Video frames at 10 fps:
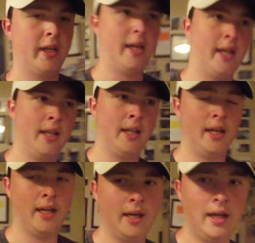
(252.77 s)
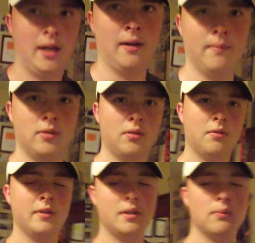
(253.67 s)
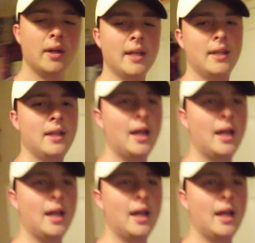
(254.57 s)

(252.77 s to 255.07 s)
And then so the reason why I did